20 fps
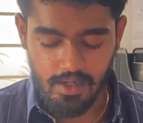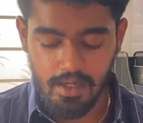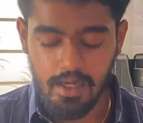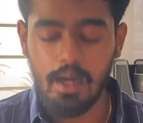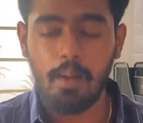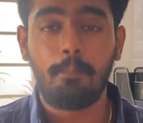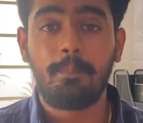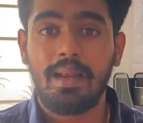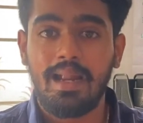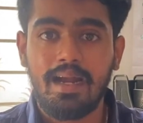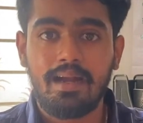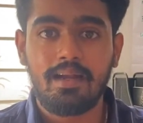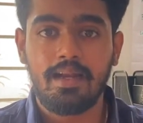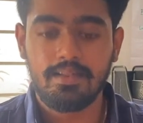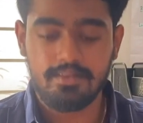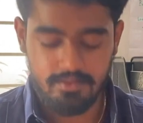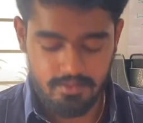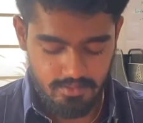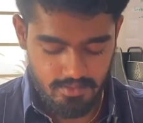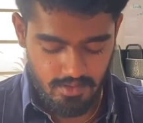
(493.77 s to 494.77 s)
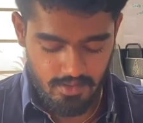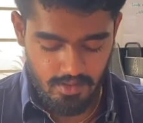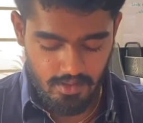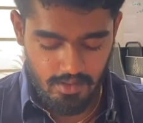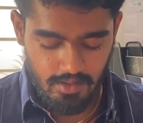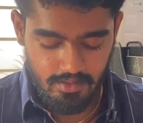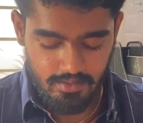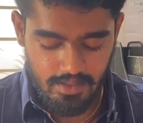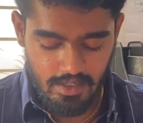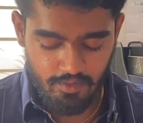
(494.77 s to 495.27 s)
platelets,
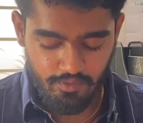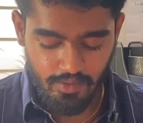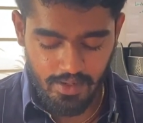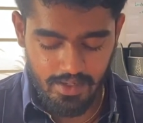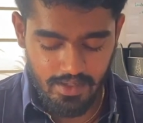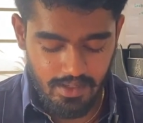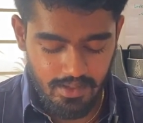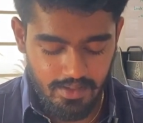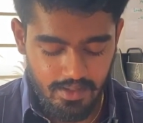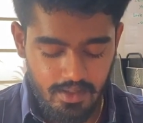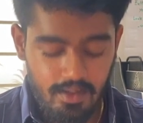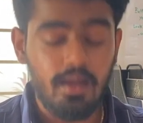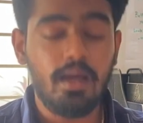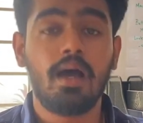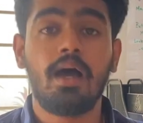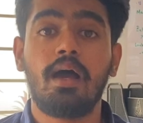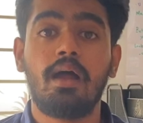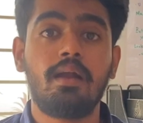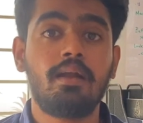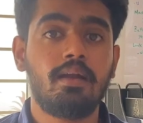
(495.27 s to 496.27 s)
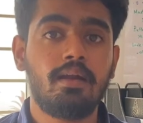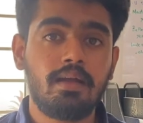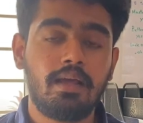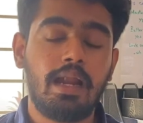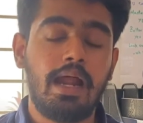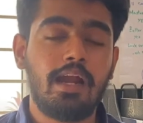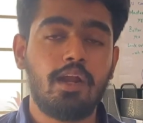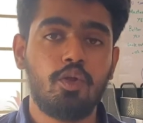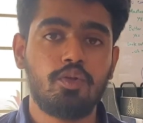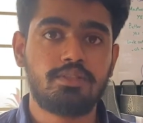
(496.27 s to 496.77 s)
then finally
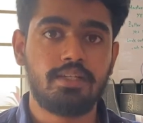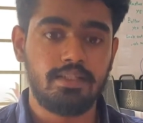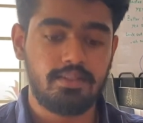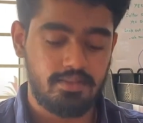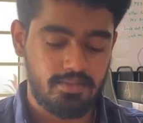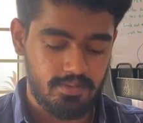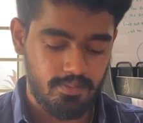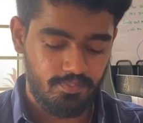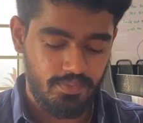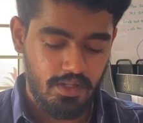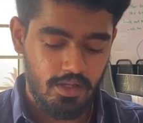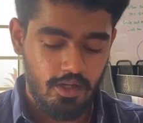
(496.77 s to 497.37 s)
granulocytes.